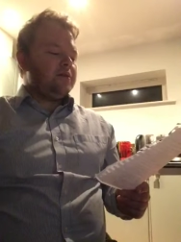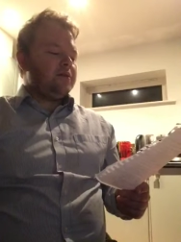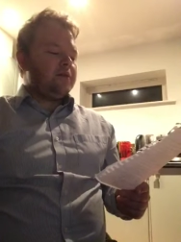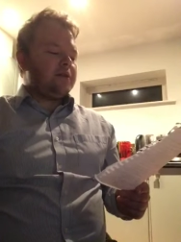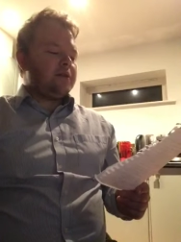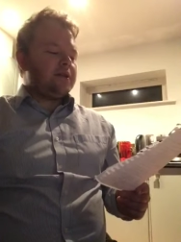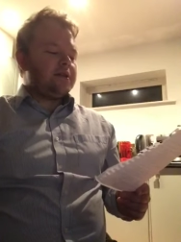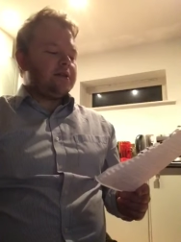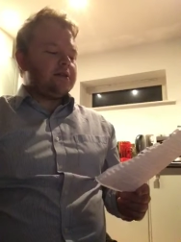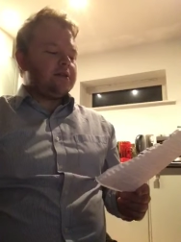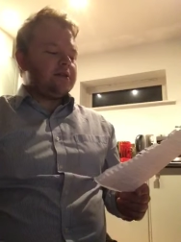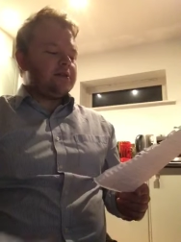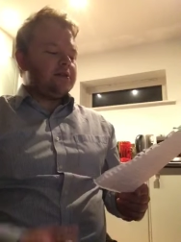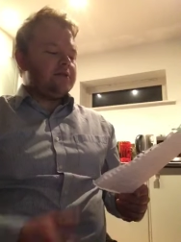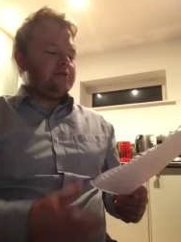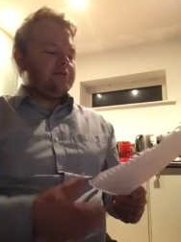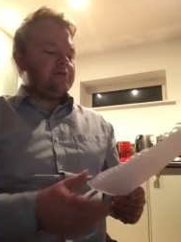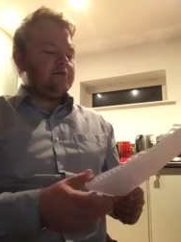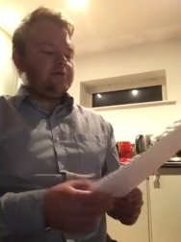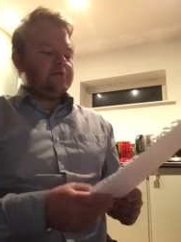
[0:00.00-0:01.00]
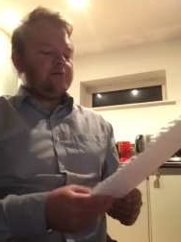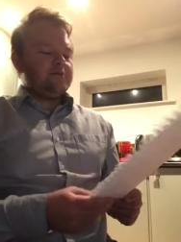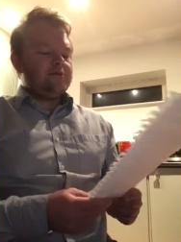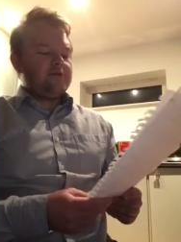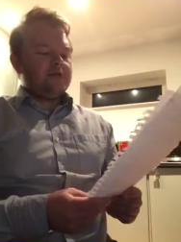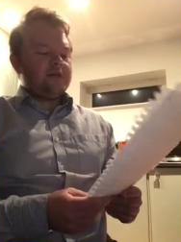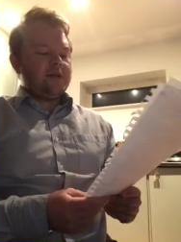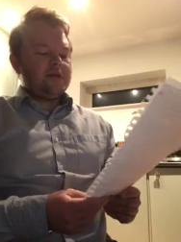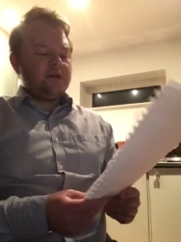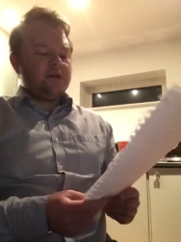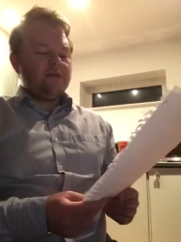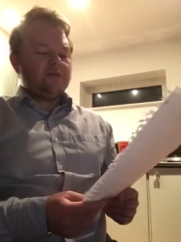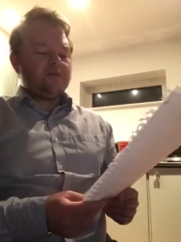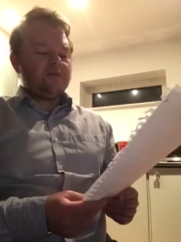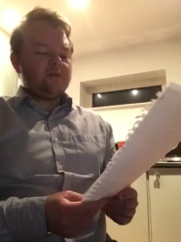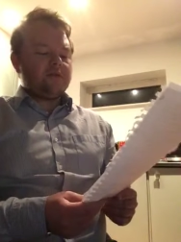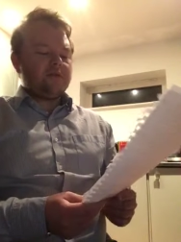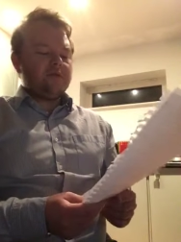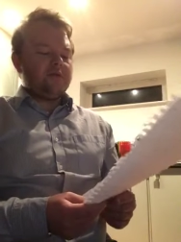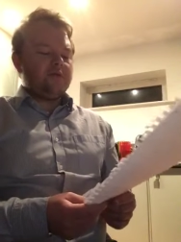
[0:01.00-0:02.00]
When I didn't hear
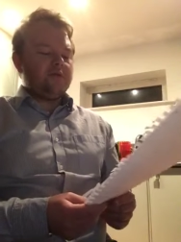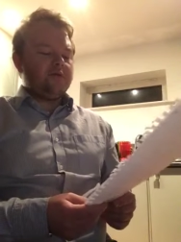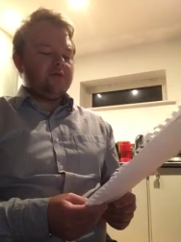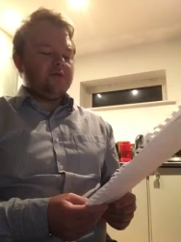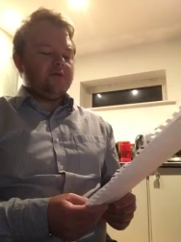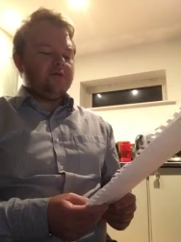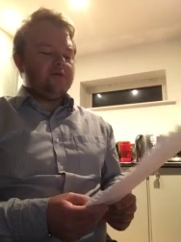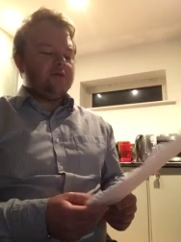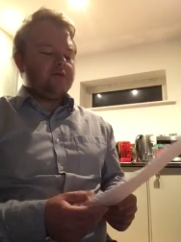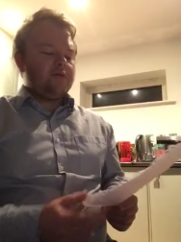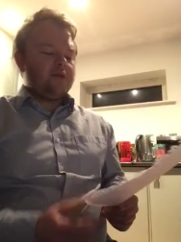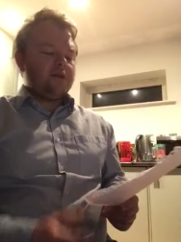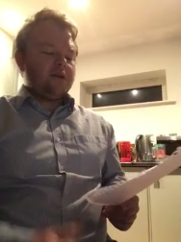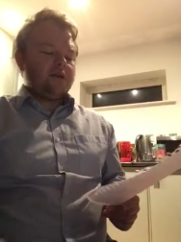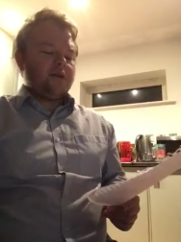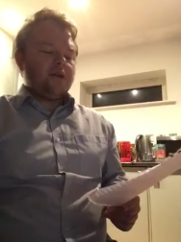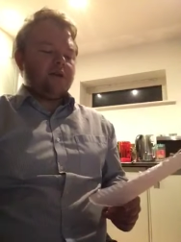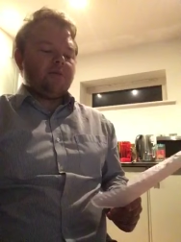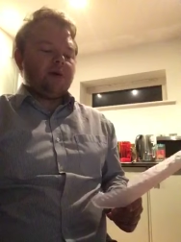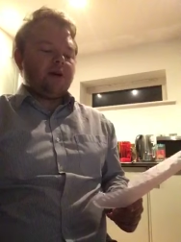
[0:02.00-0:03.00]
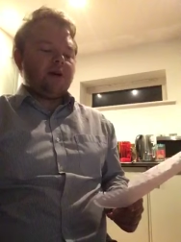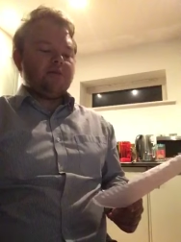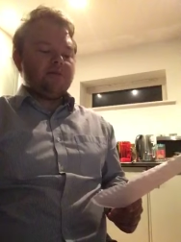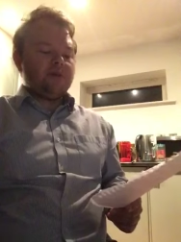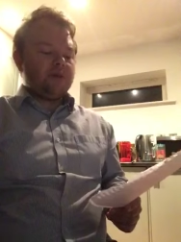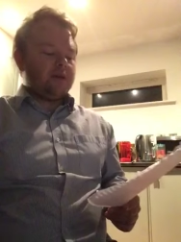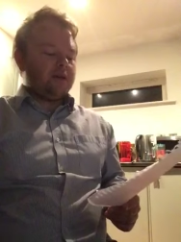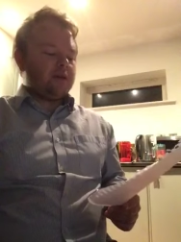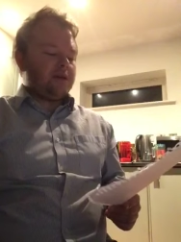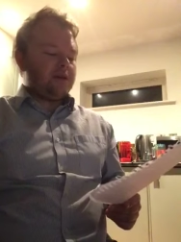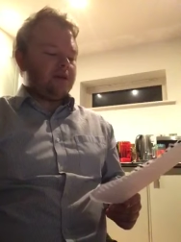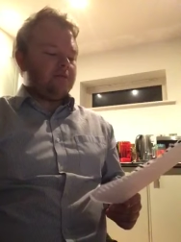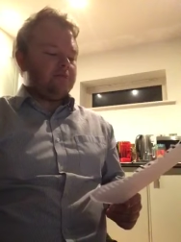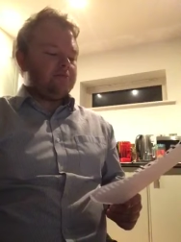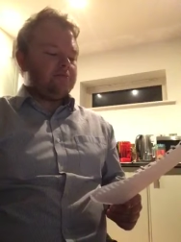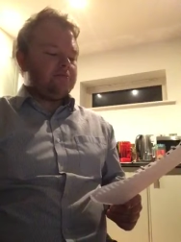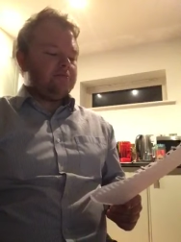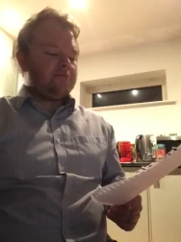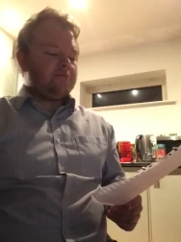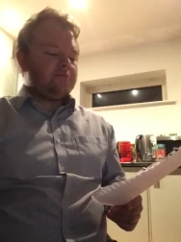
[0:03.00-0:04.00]
from you about meeting
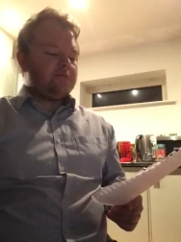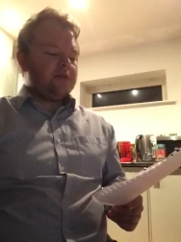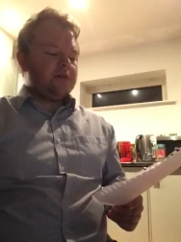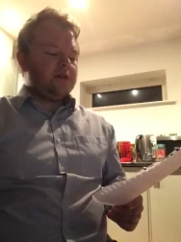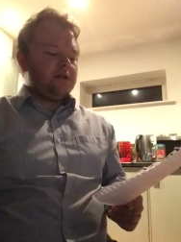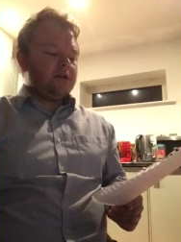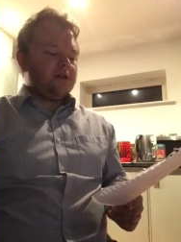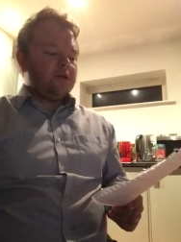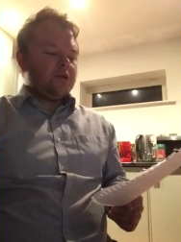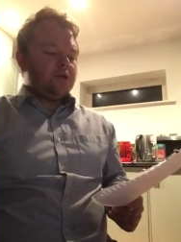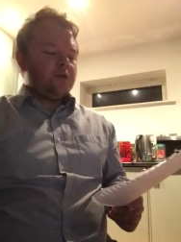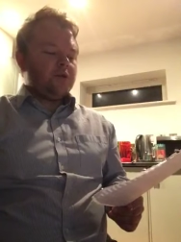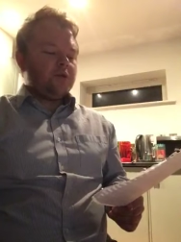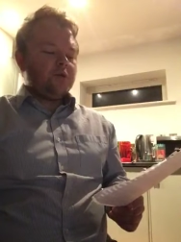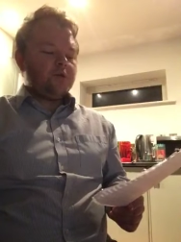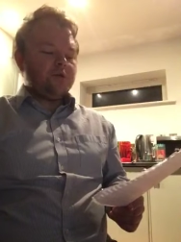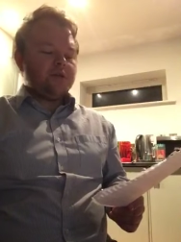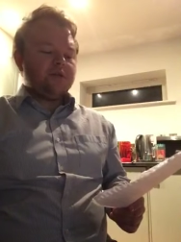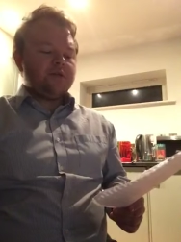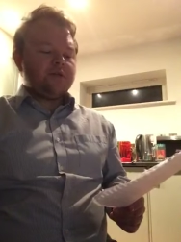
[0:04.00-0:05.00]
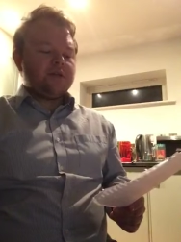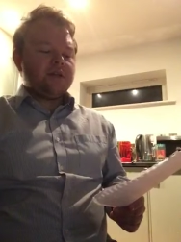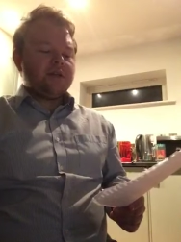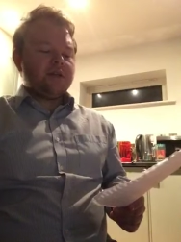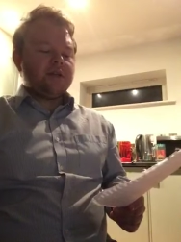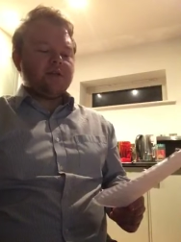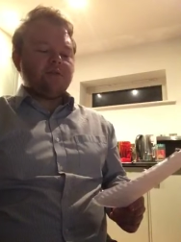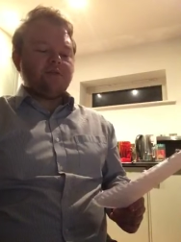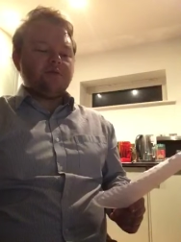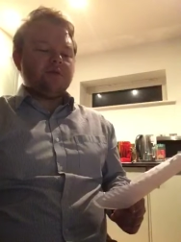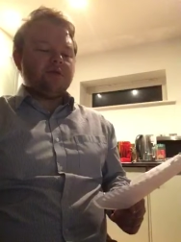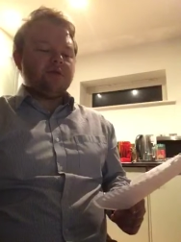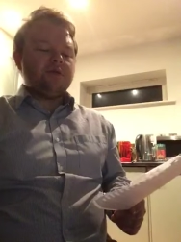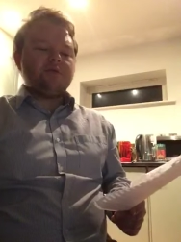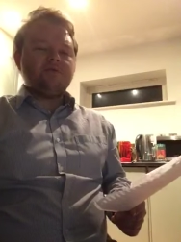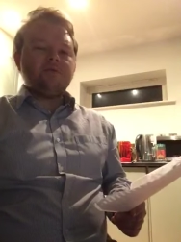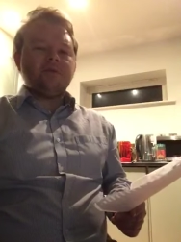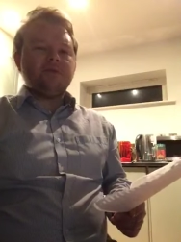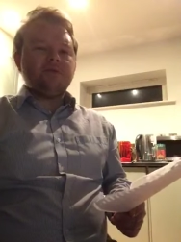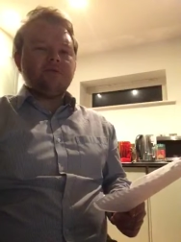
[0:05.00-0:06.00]
up, all you did
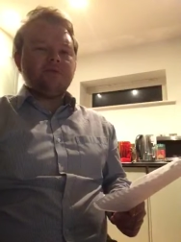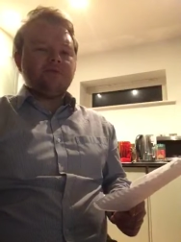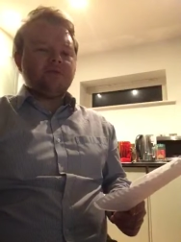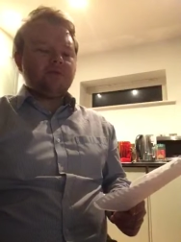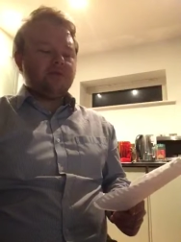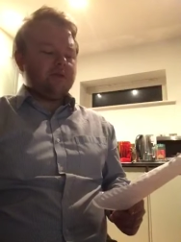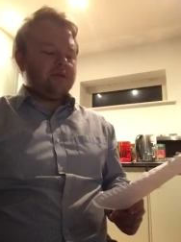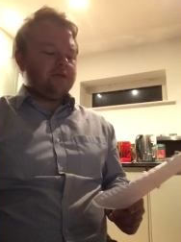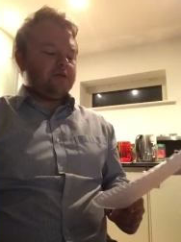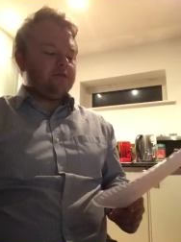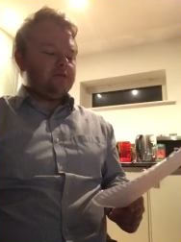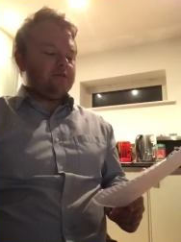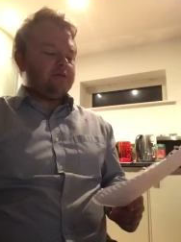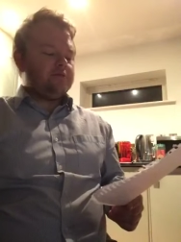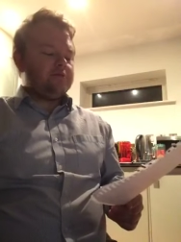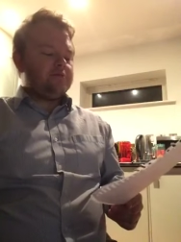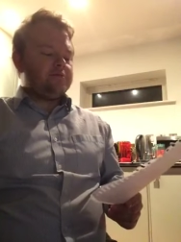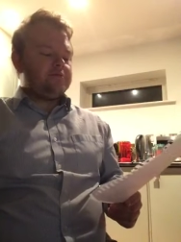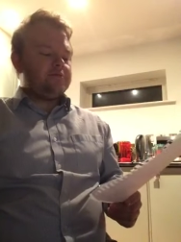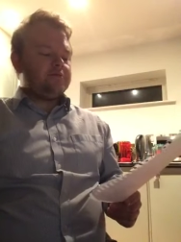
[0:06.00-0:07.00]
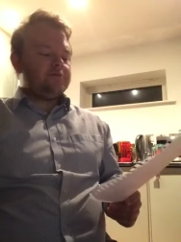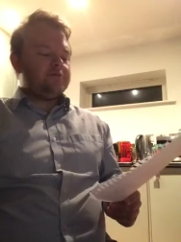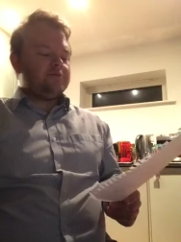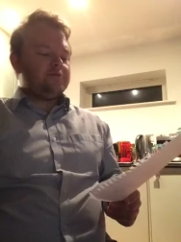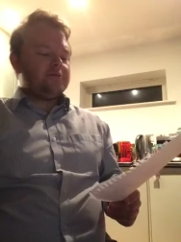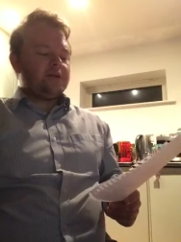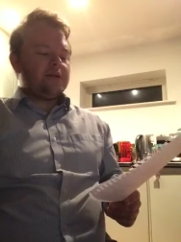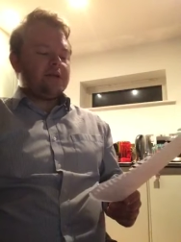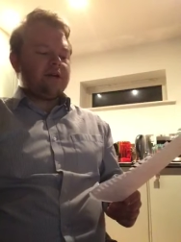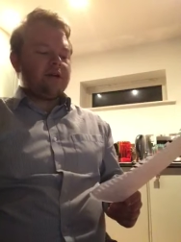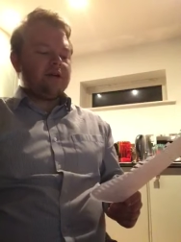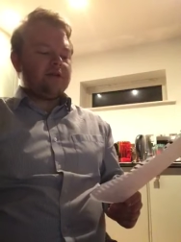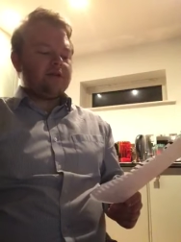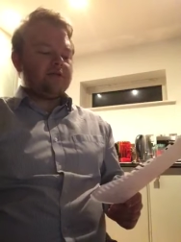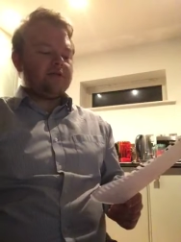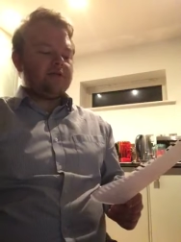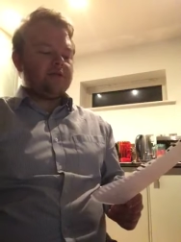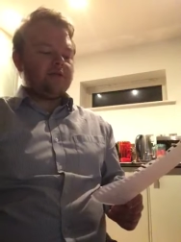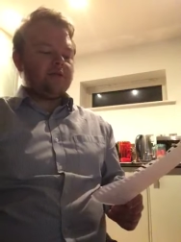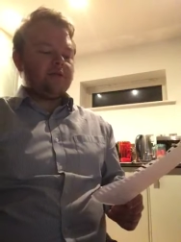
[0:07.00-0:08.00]
was make me feel like
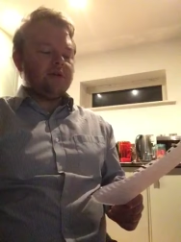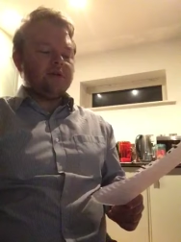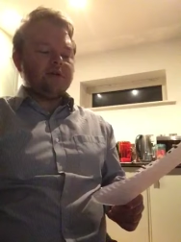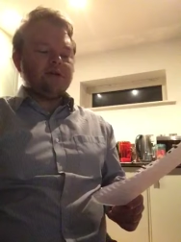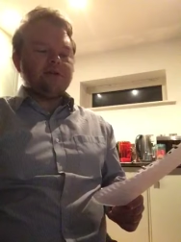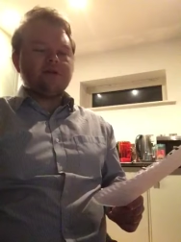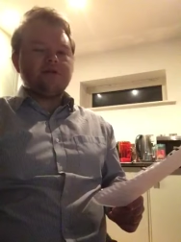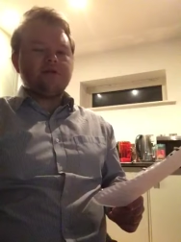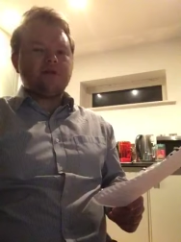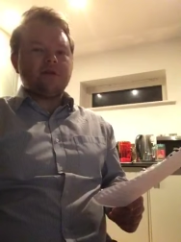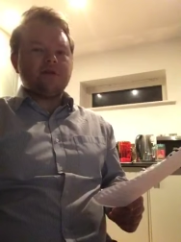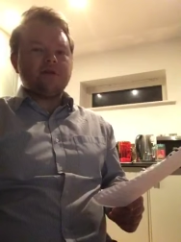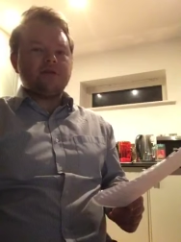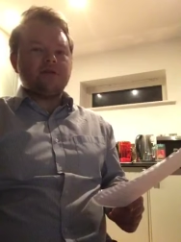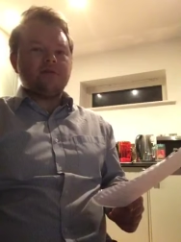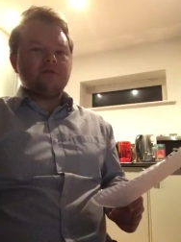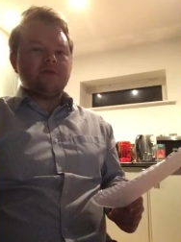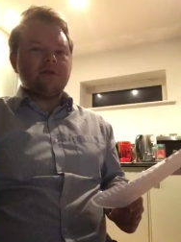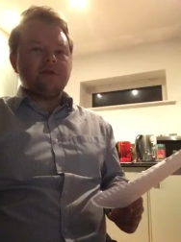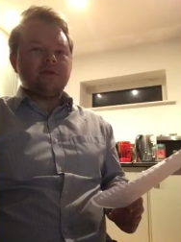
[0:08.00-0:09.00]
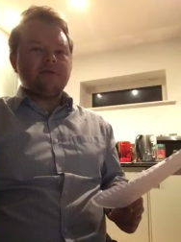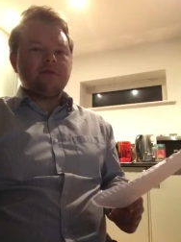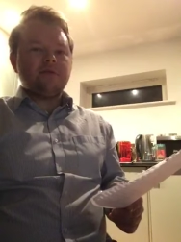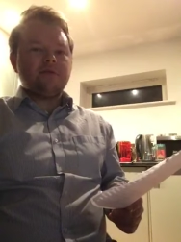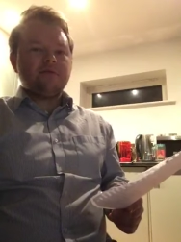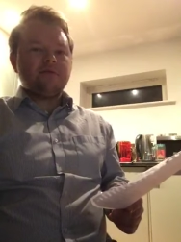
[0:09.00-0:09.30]
you weren't interested in me.